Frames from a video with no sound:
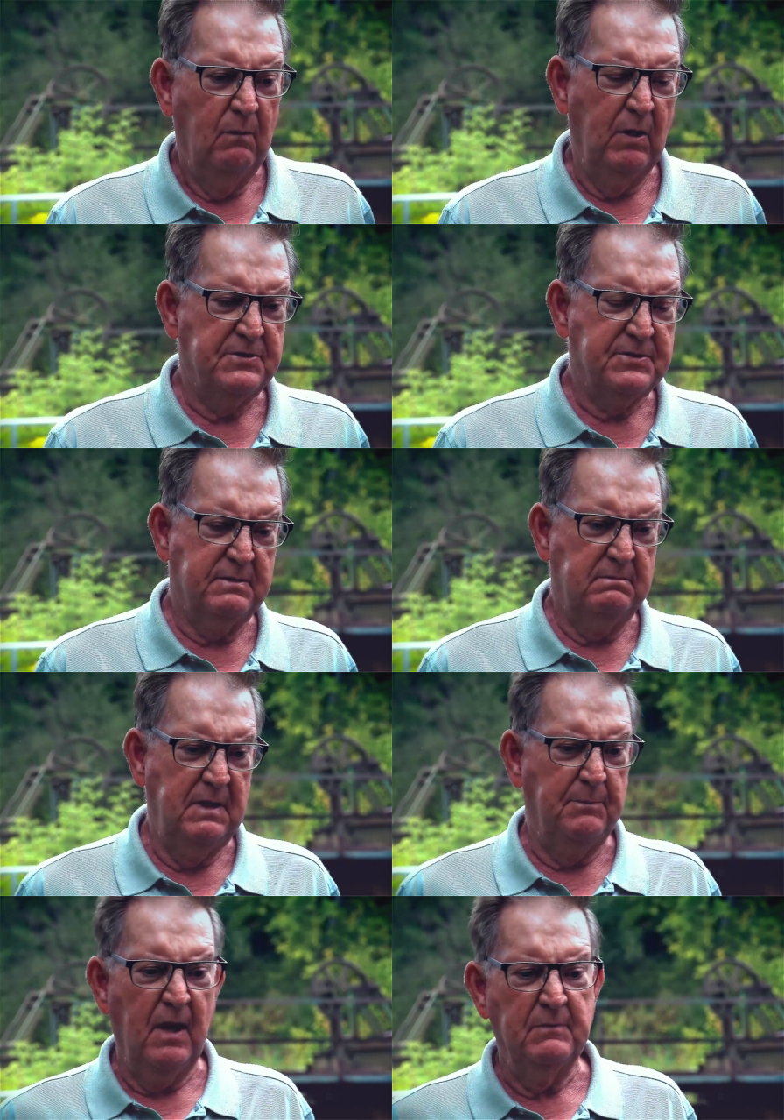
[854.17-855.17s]
which
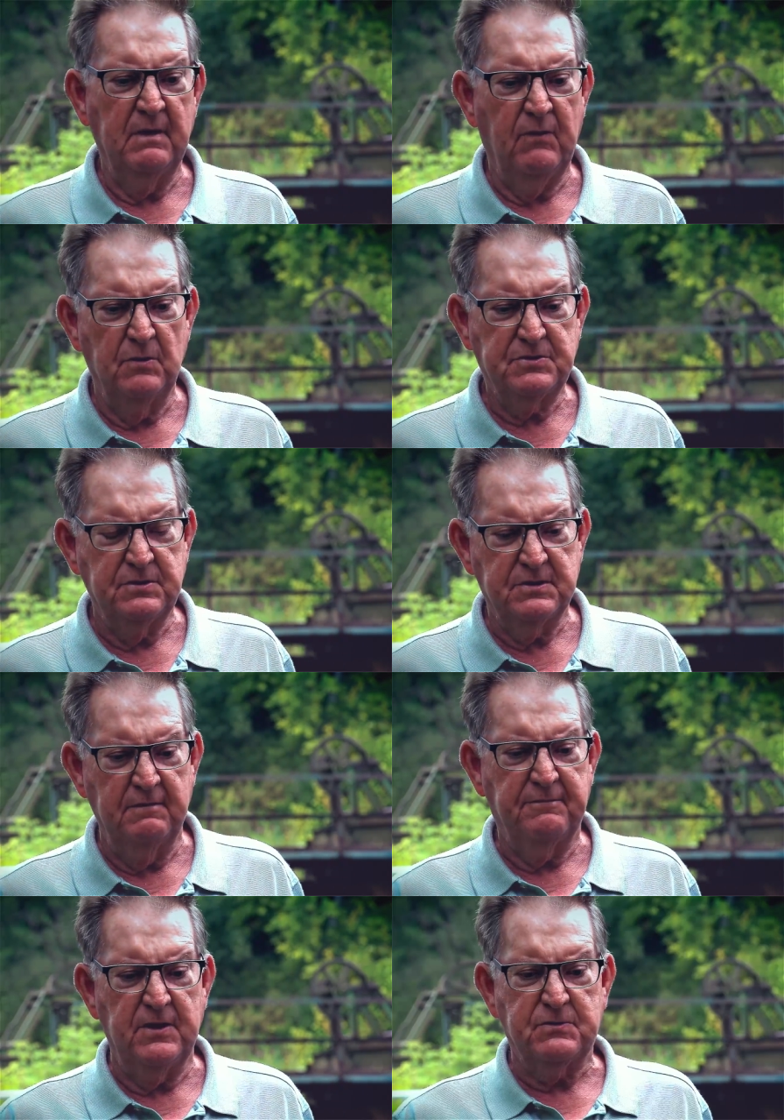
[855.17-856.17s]
Department of Oceans
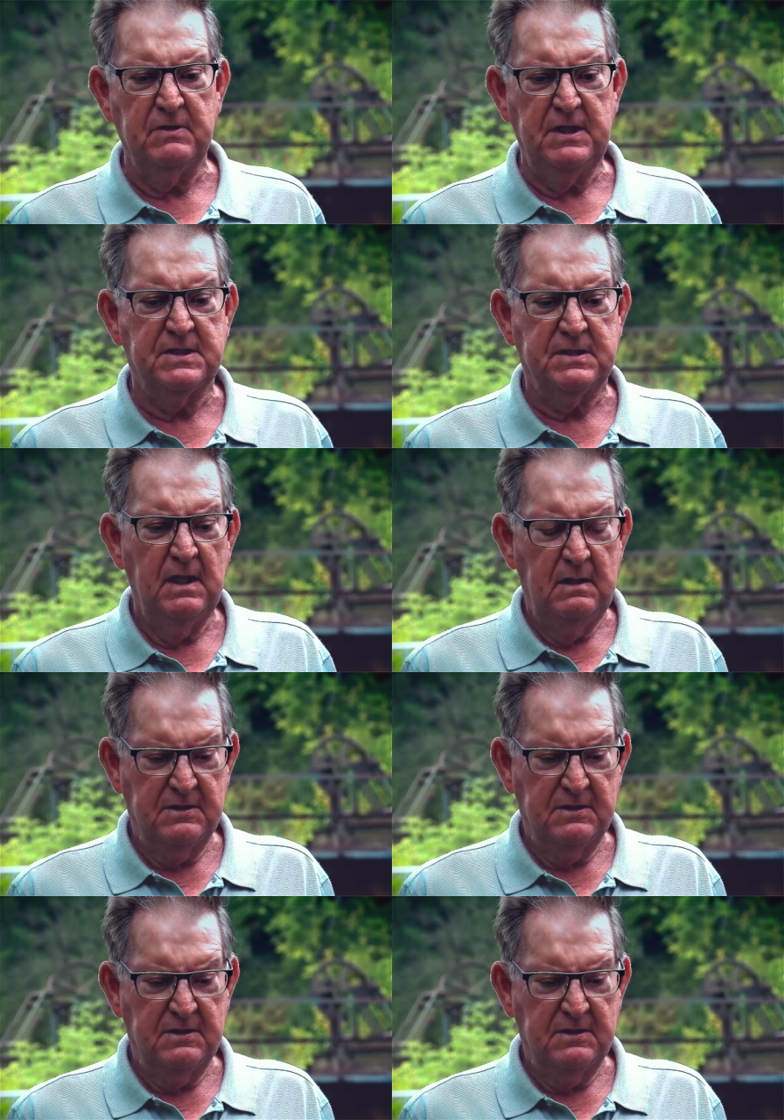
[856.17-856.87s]
and Fisheries